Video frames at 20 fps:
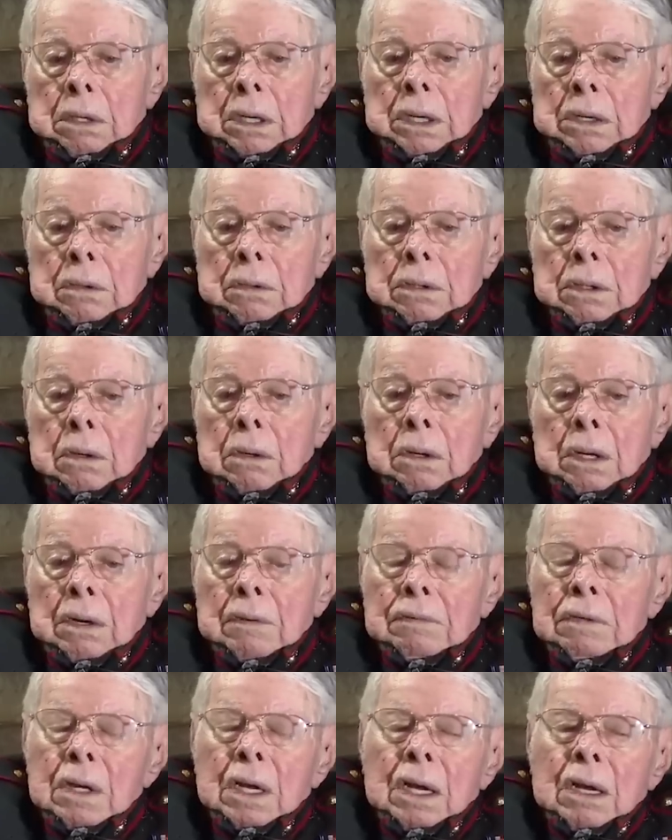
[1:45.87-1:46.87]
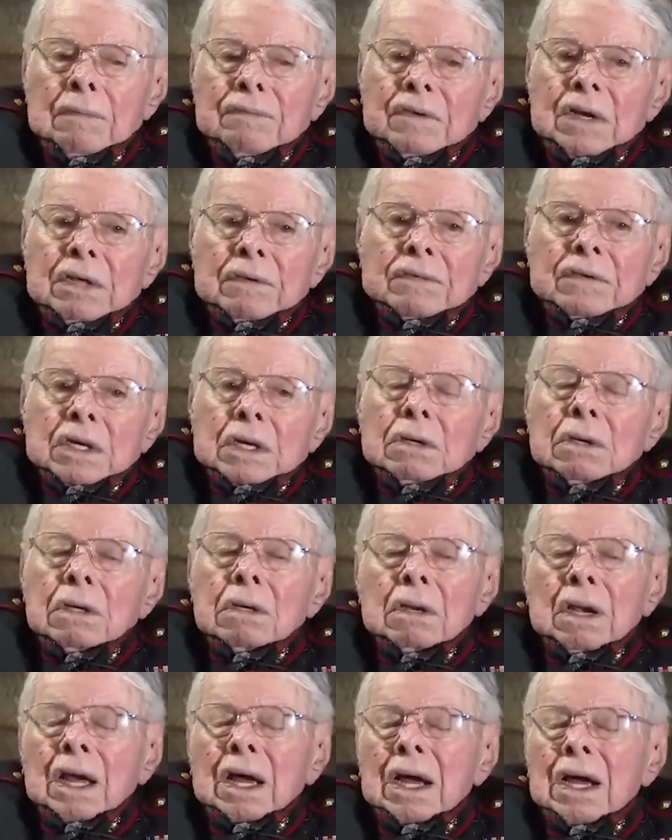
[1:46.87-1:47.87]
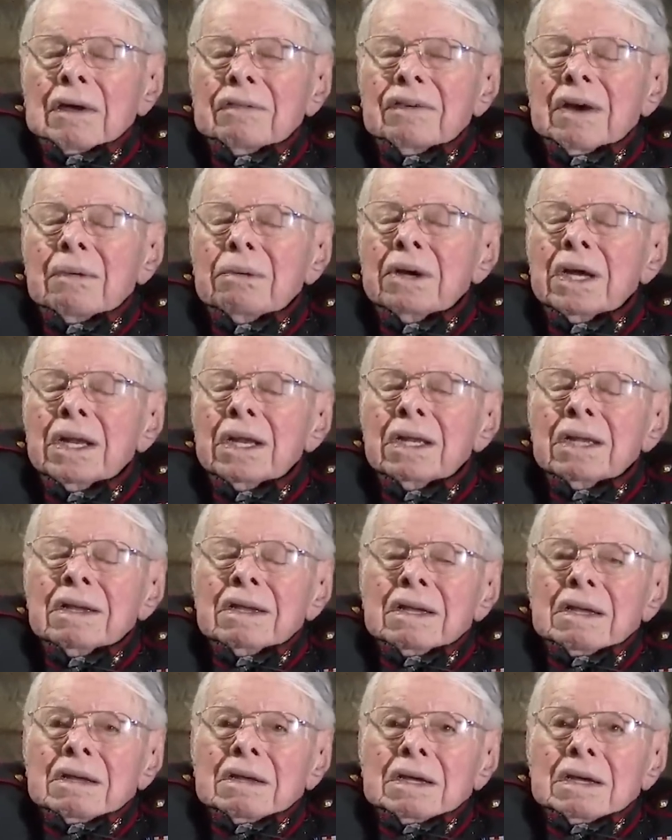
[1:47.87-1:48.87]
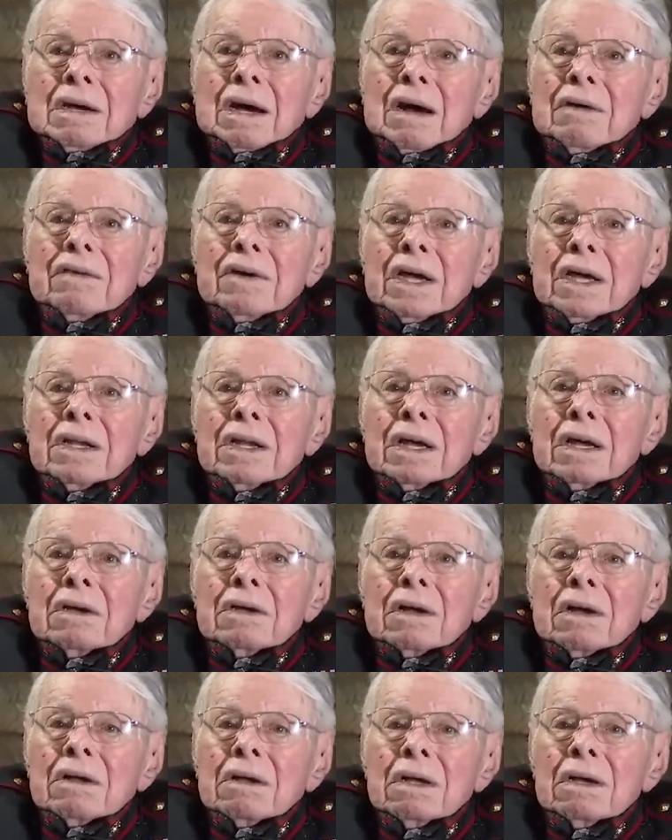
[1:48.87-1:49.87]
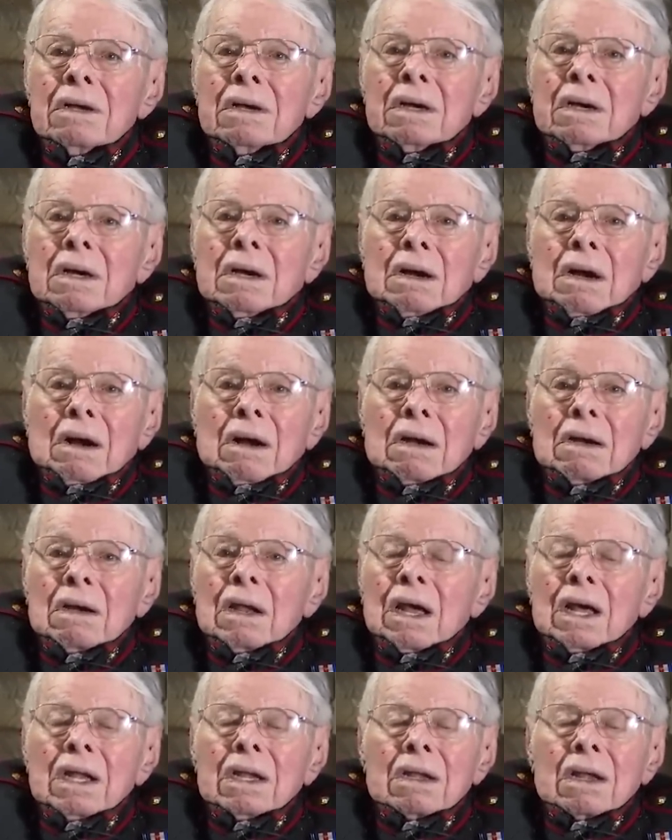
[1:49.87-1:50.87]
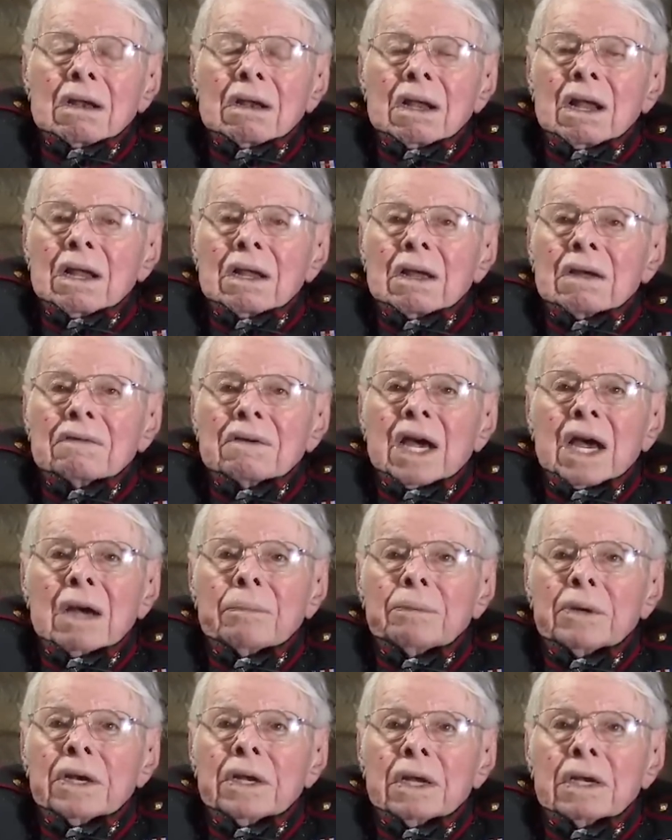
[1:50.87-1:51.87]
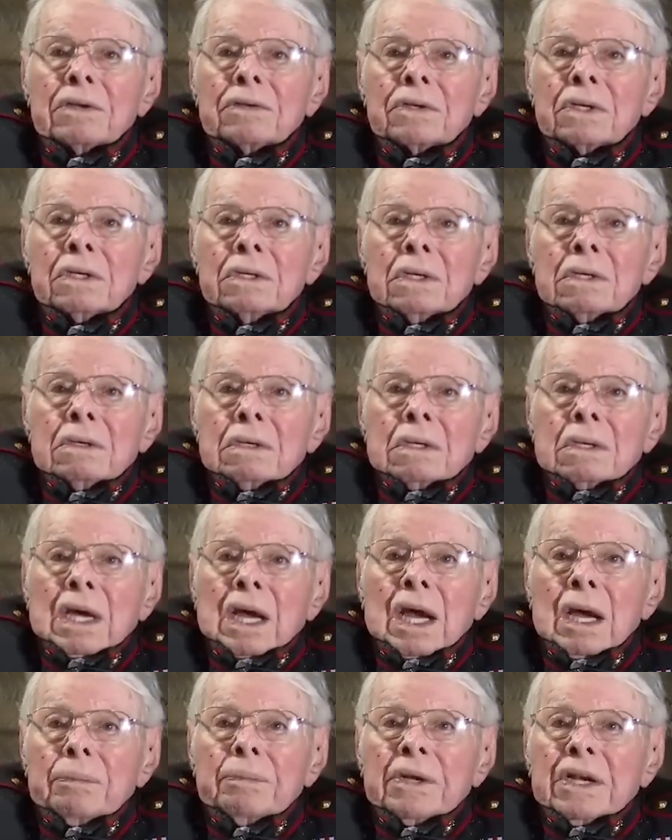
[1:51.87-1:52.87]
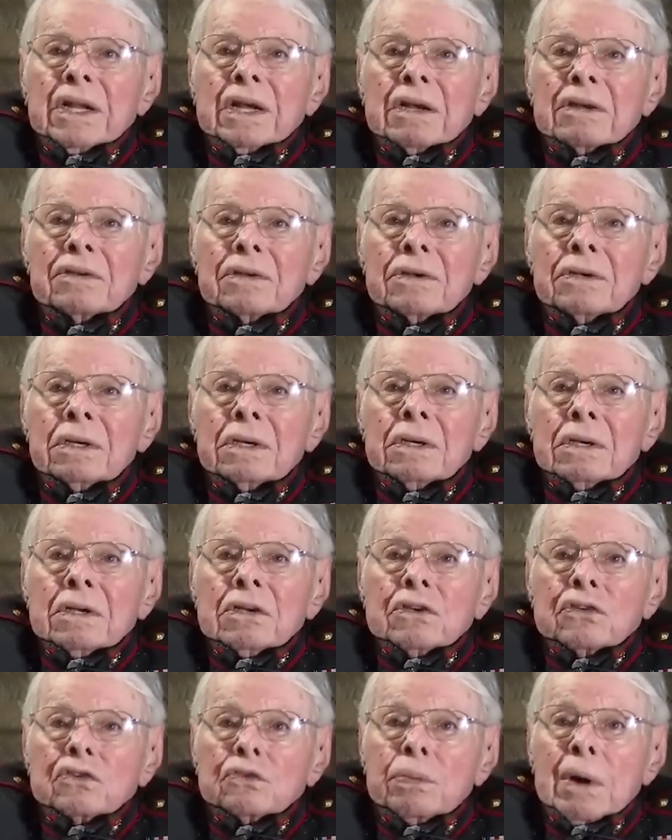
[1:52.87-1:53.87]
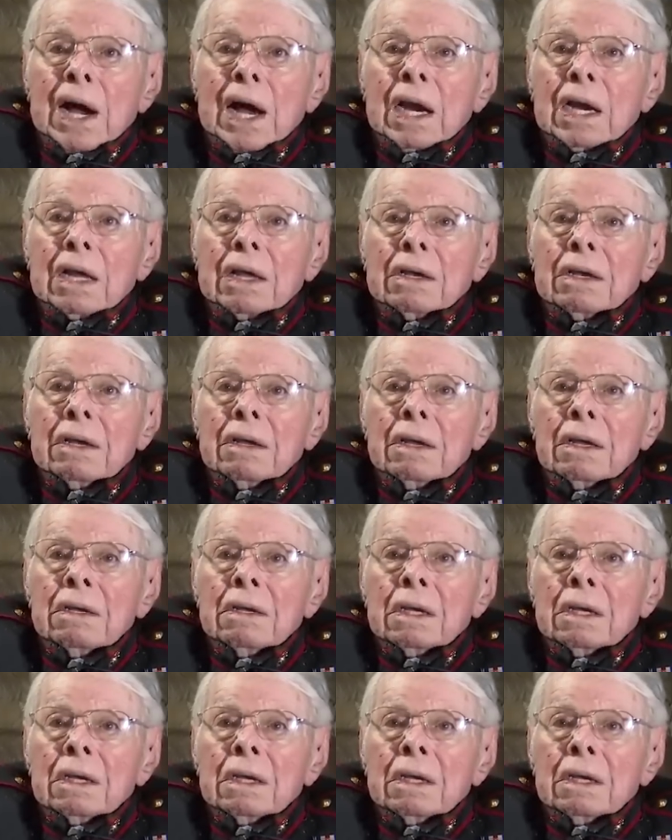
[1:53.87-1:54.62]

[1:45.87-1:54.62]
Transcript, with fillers: I don't know. I've, I've lived a good life. I mean, I've had a, a lot, a lot of happiness, happiness, smiling,